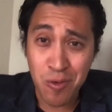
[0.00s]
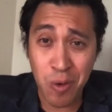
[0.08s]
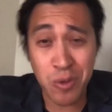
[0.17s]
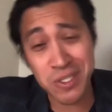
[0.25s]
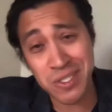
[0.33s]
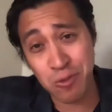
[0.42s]
what
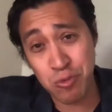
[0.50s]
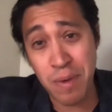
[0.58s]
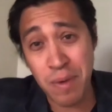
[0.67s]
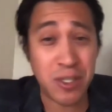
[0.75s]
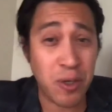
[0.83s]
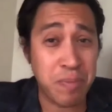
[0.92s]
was
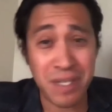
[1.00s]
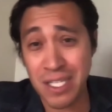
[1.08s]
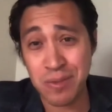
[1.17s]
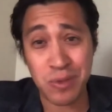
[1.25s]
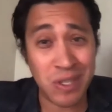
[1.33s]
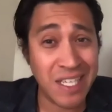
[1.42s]
so
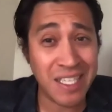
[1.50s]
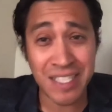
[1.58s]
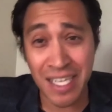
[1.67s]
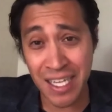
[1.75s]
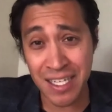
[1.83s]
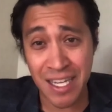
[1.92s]
because
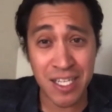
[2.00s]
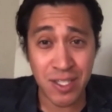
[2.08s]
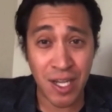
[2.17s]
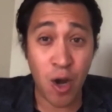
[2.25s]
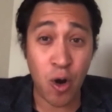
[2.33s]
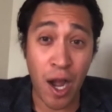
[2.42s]
LinkedIn is
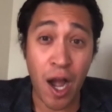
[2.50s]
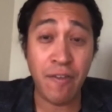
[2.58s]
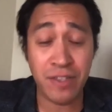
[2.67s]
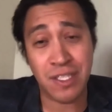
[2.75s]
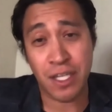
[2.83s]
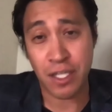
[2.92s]

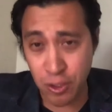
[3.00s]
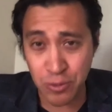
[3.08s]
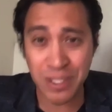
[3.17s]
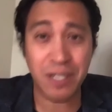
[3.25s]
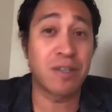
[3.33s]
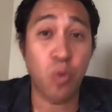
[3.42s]
obviously a
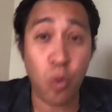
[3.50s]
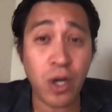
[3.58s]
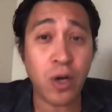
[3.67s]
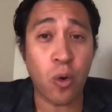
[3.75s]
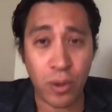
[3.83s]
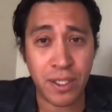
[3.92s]
career and
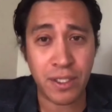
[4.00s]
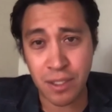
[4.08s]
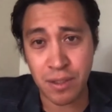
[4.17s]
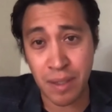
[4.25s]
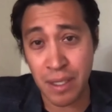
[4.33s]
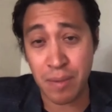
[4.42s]

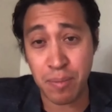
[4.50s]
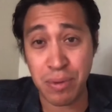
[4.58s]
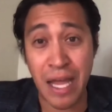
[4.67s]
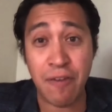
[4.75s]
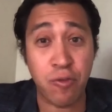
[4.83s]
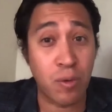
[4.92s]
work-oriented
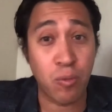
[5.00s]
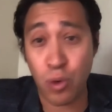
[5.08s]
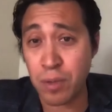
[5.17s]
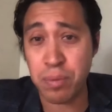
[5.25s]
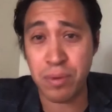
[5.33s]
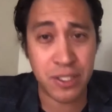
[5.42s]
platform,
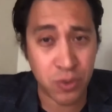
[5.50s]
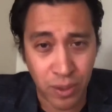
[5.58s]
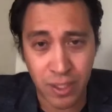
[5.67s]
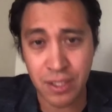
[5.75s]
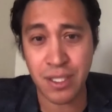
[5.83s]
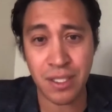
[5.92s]

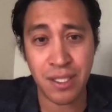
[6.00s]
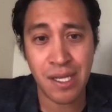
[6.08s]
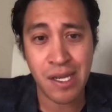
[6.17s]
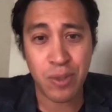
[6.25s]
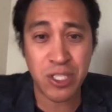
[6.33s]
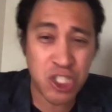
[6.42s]
workplace-oriented,
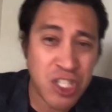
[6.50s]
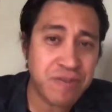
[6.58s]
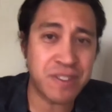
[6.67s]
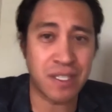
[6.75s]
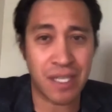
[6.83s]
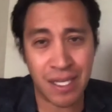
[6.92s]
we
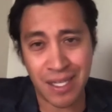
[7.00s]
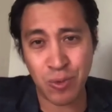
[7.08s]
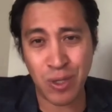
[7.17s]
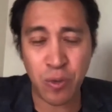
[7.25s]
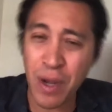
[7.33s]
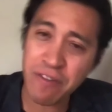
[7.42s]
shifted it and
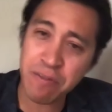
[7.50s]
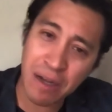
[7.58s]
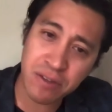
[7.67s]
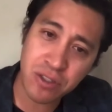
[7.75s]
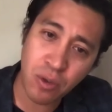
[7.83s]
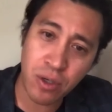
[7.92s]
went away from
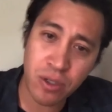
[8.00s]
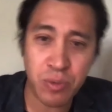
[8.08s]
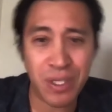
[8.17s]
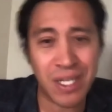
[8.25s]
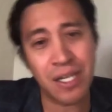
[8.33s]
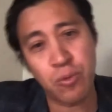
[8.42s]
outdoors, and
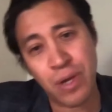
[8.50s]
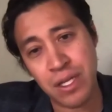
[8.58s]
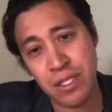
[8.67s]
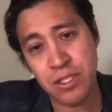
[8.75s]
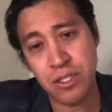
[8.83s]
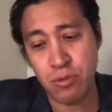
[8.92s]
we kind of went
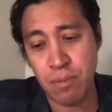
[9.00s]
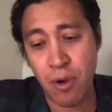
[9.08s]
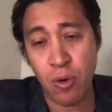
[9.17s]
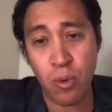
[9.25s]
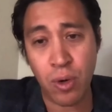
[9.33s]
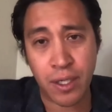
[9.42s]
into
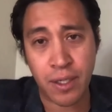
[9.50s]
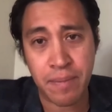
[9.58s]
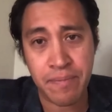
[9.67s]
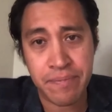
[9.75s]
remote work.